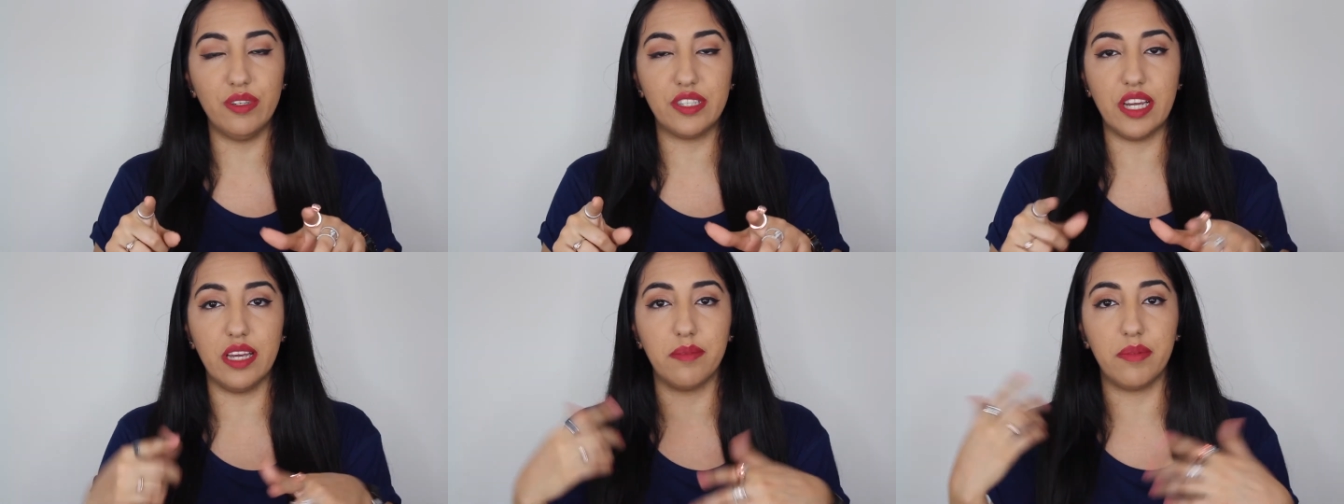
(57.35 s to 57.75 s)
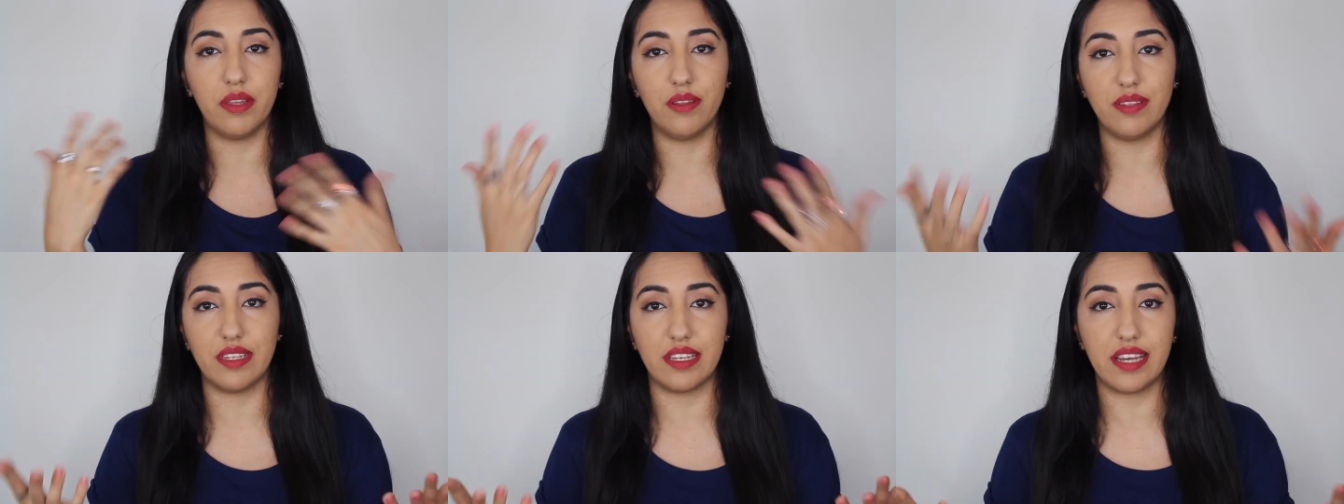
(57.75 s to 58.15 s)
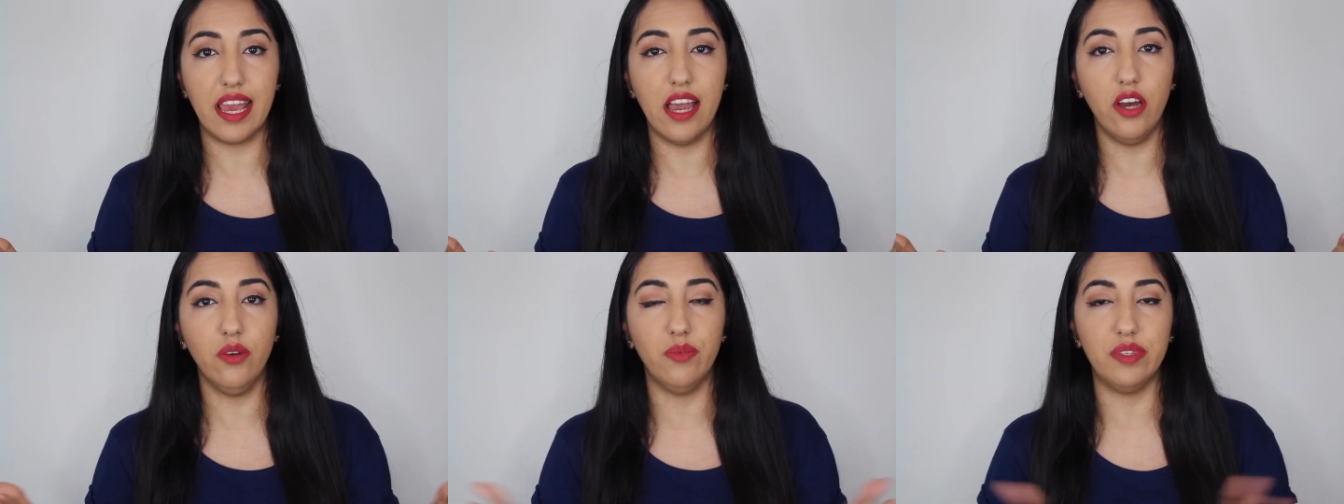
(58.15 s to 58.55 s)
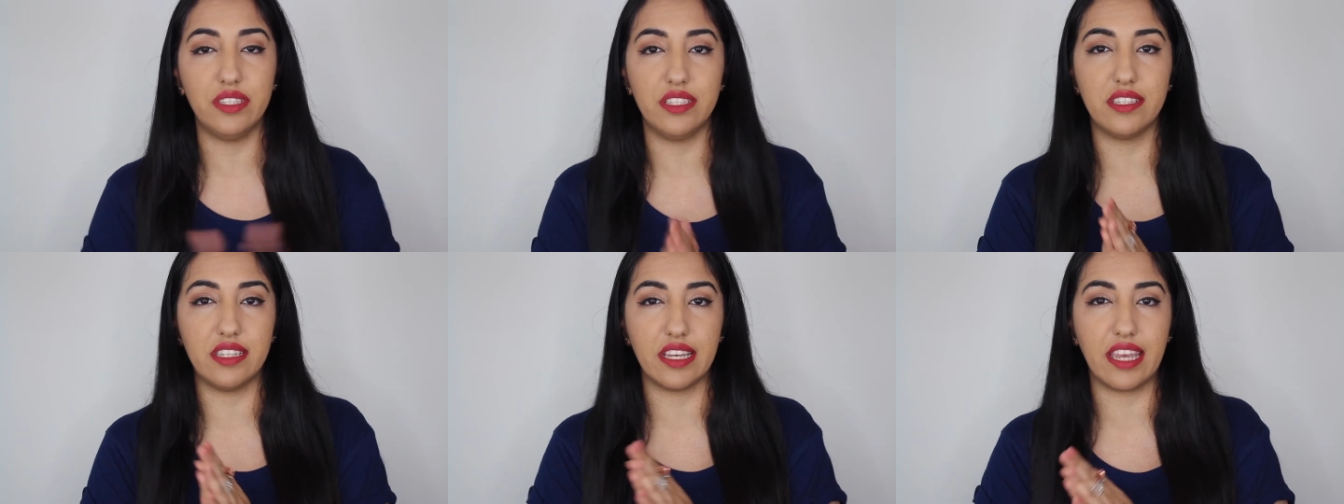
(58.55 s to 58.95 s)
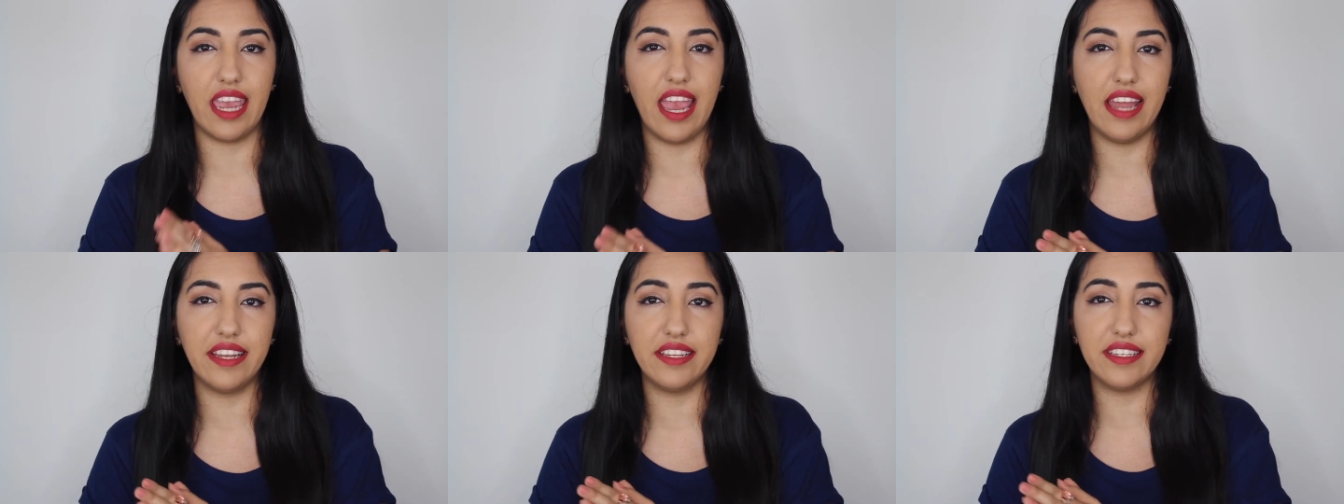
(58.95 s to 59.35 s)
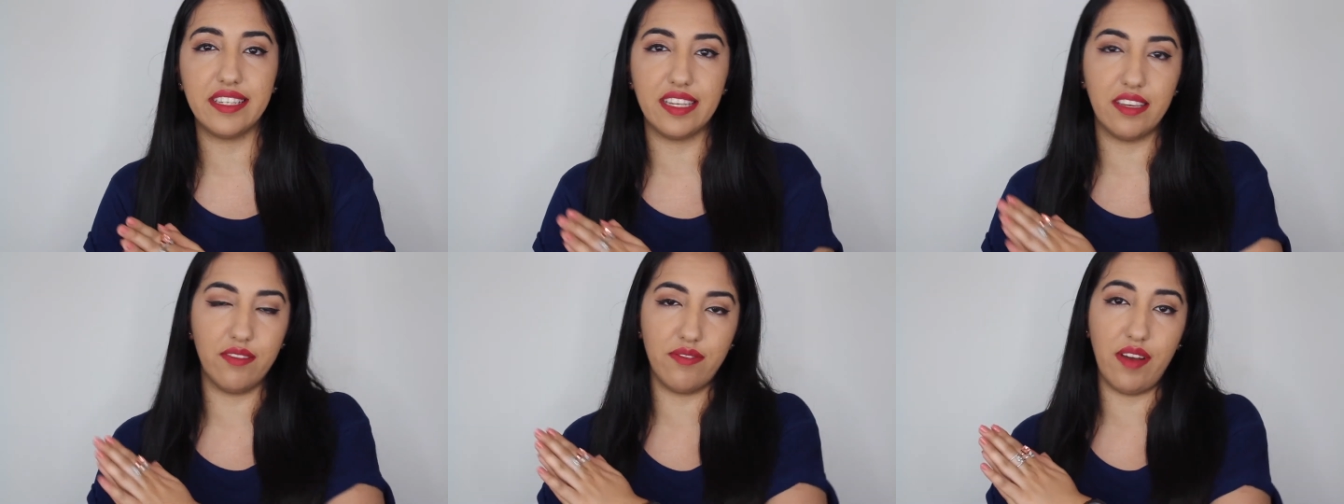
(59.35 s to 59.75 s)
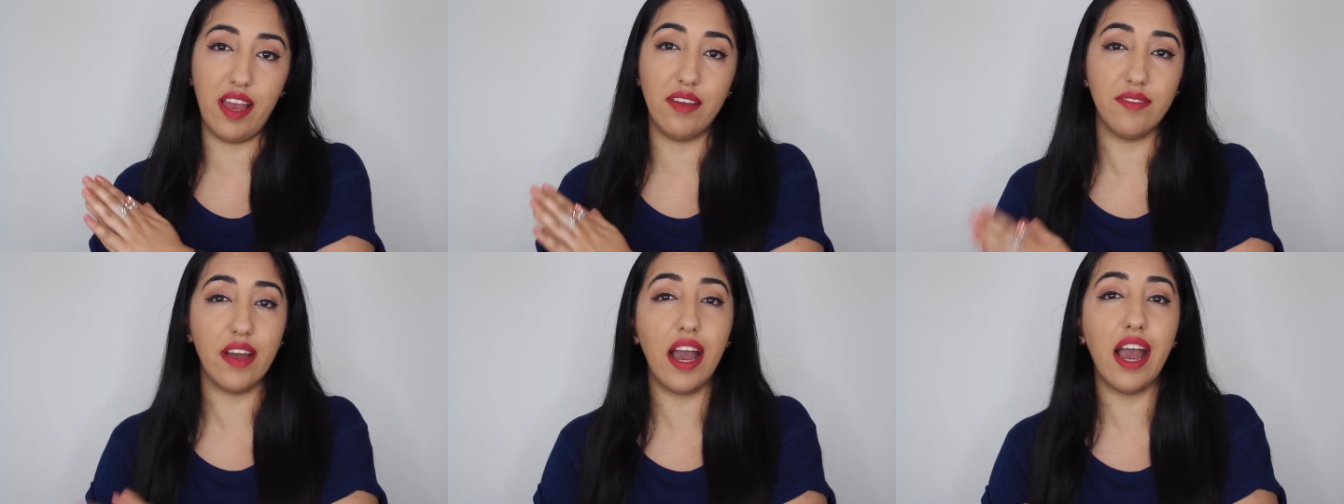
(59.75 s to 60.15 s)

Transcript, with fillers: which I'm using now, which is the Canon T5i.